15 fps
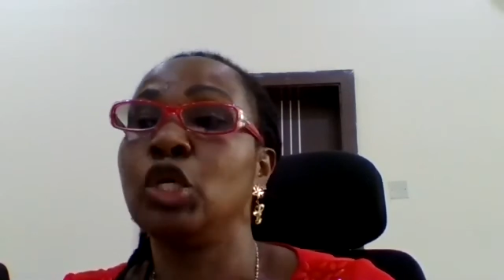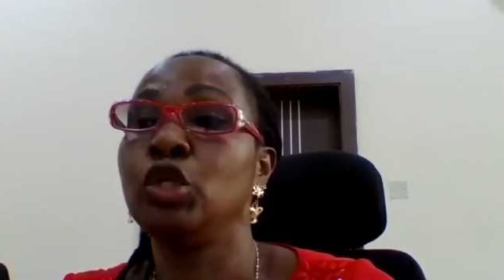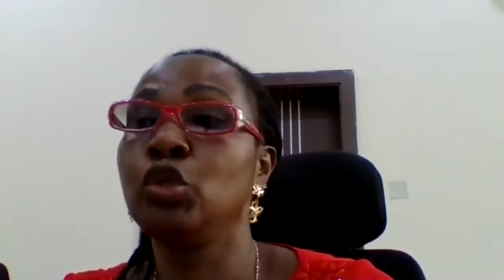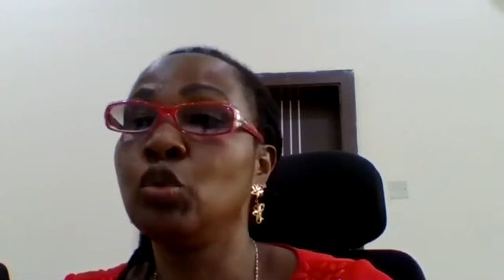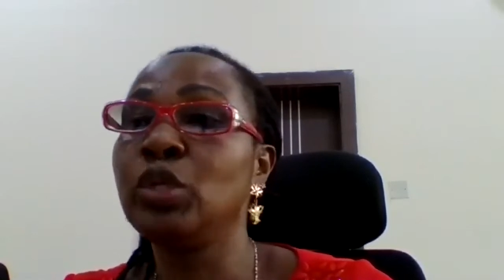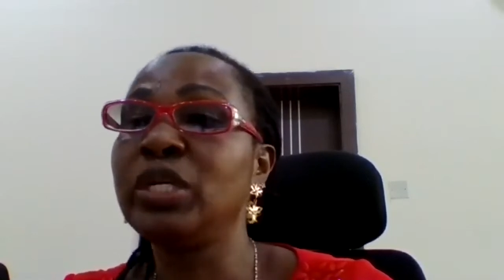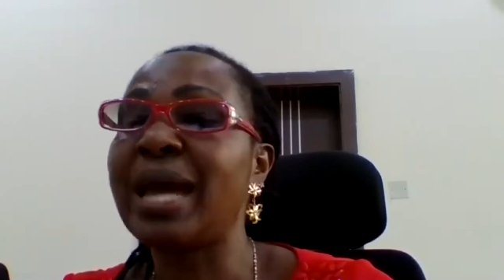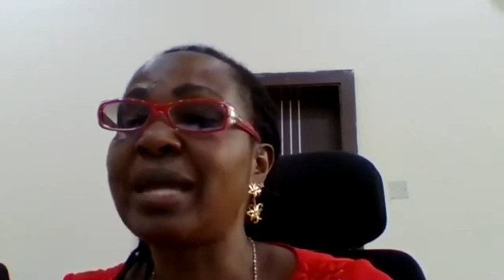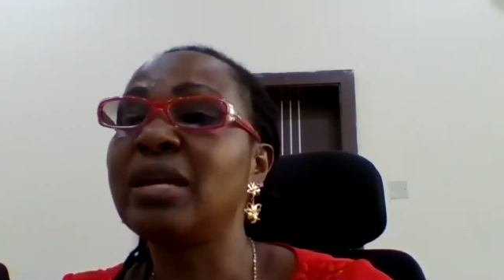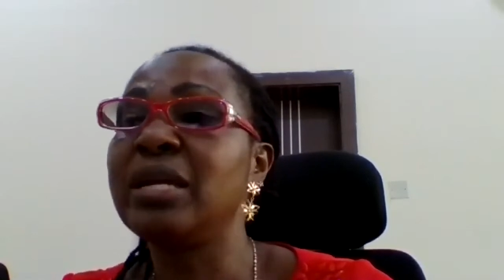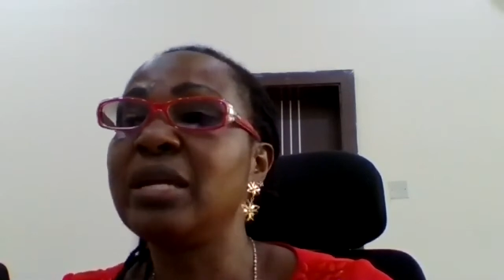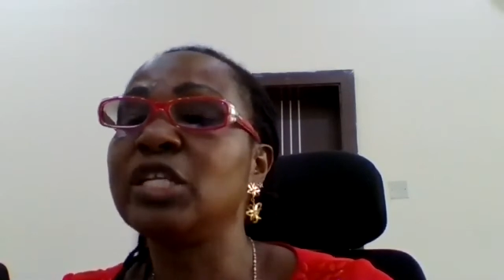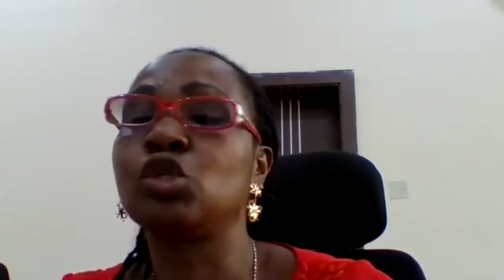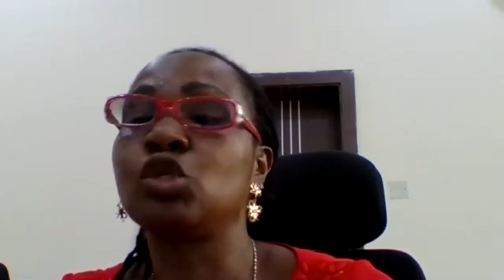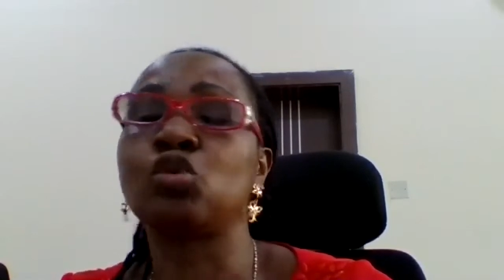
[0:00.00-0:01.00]
you then
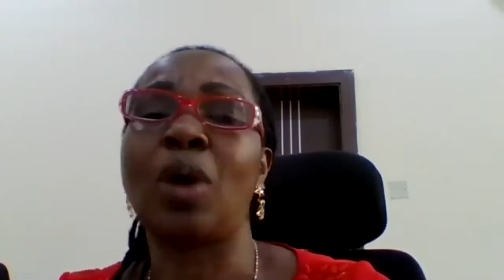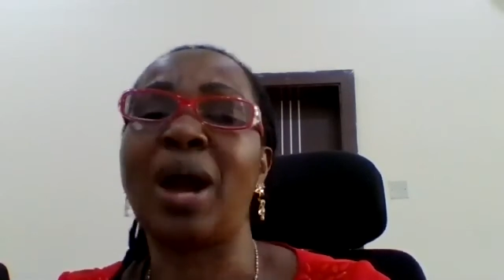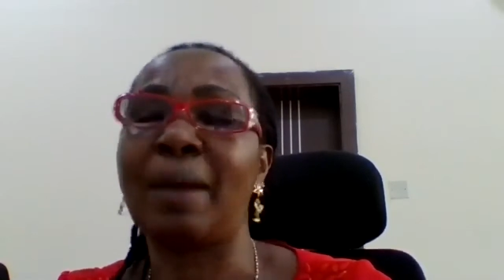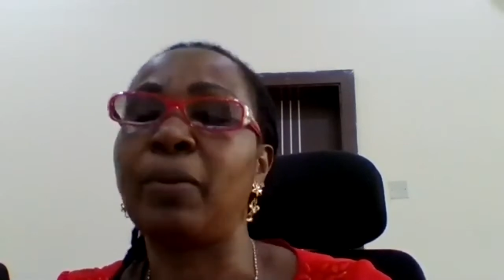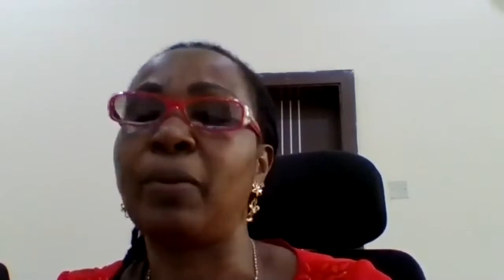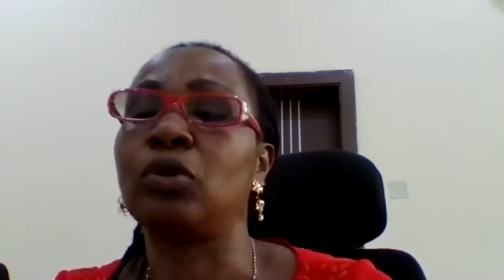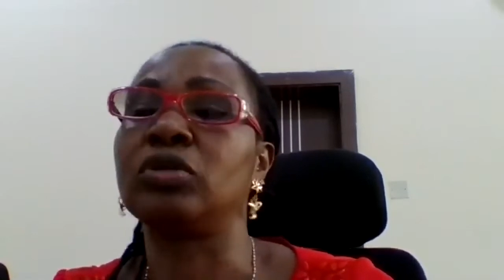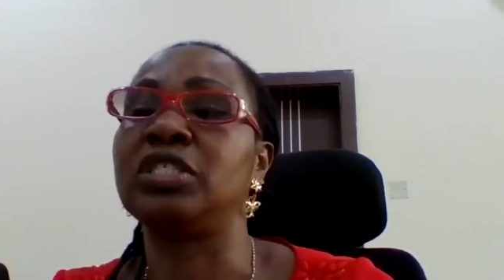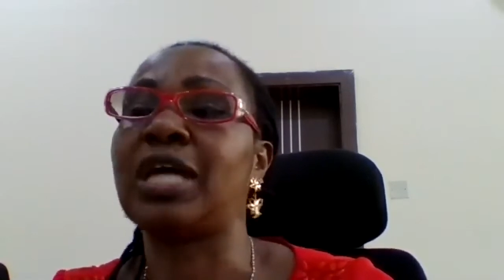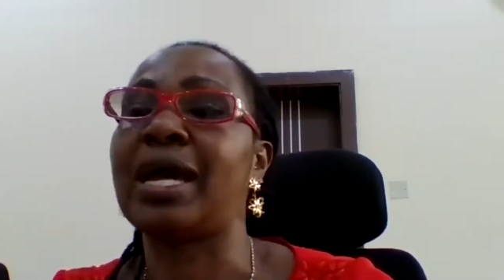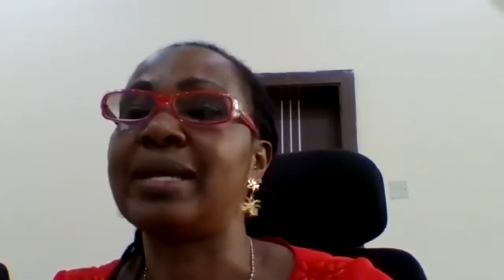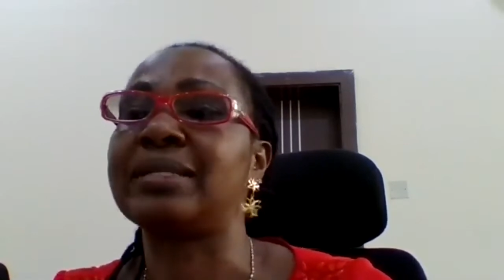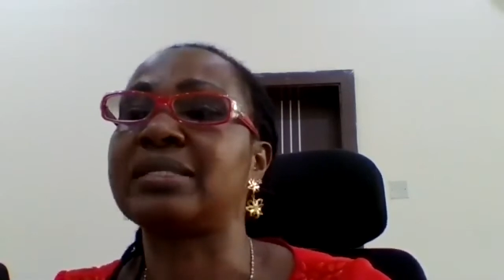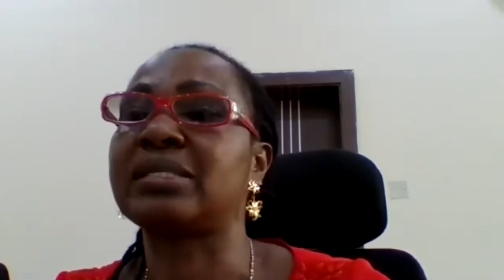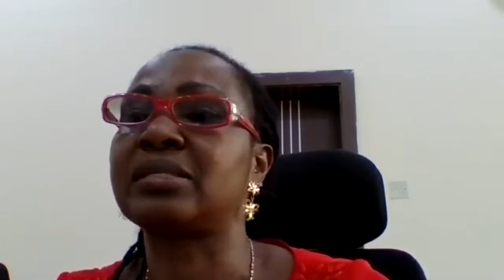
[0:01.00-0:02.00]
need to
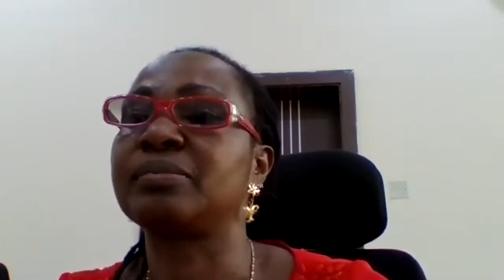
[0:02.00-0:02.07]
apologize.